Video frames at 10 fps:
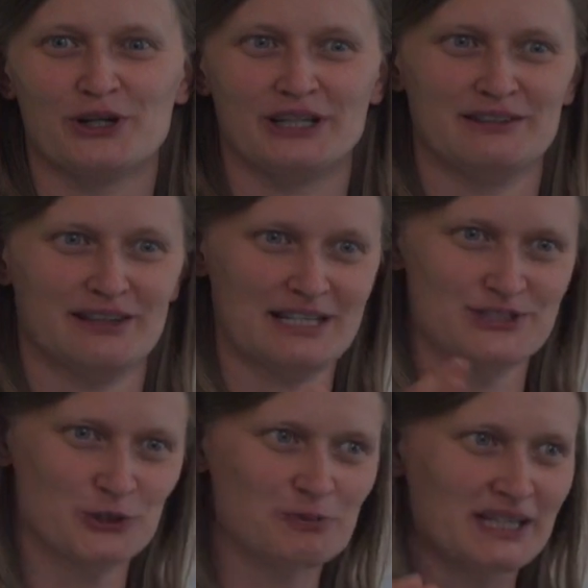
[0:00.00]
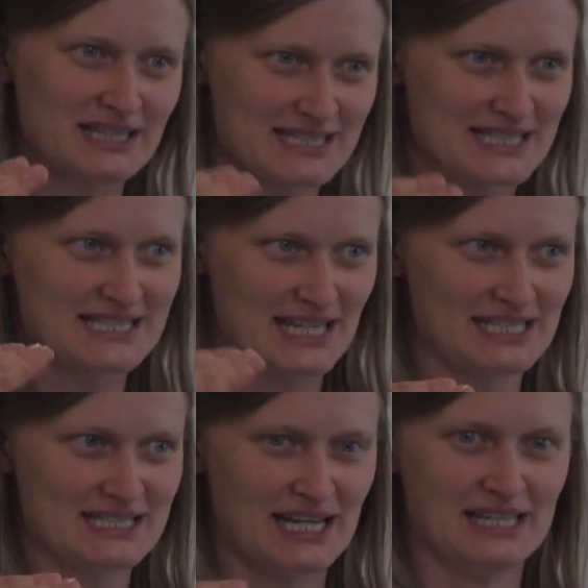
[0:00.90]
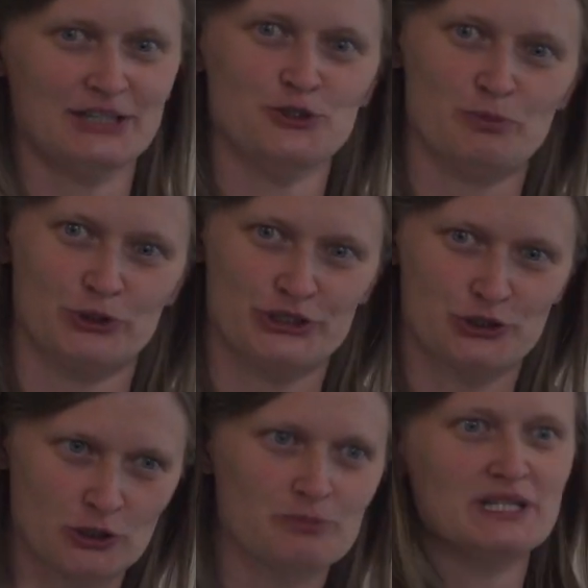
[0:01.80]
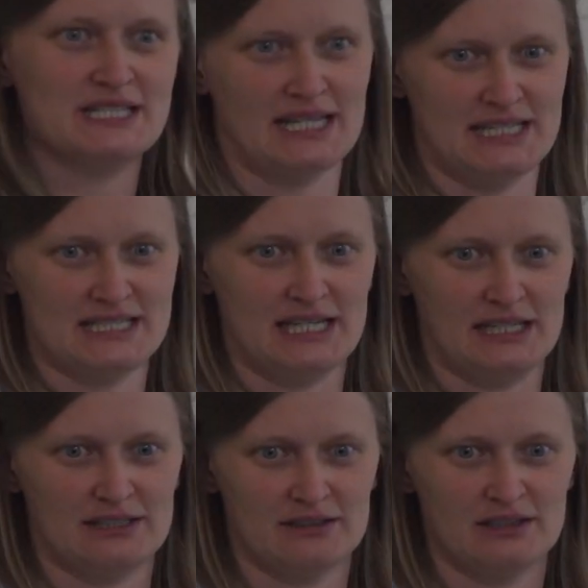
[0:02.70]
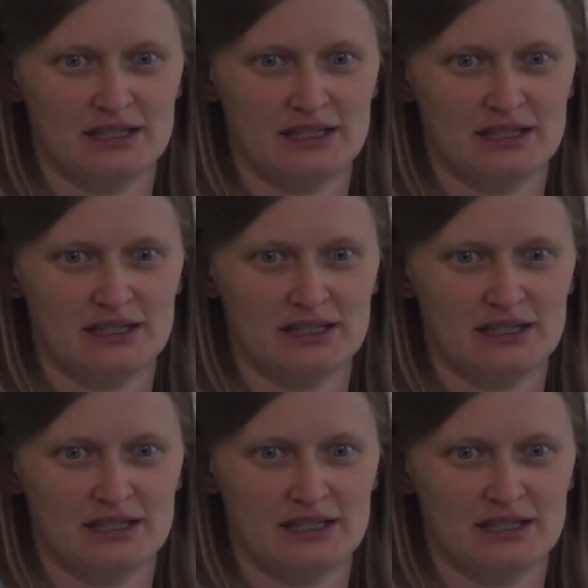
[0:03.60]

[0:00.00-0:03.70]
you can assume that there is a steady state and you perturb the steady state.